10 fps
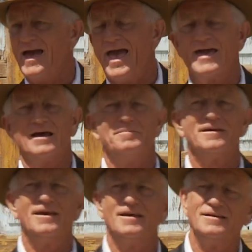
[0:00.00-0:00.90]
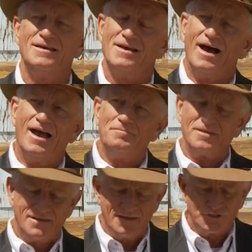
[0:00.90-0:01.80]
and I begin, I
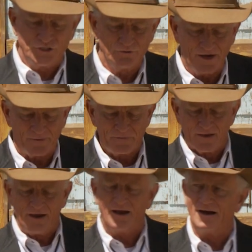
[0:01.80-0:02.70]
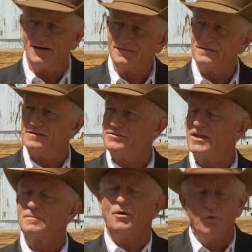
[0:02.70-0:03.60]
begin to uh, uh, think about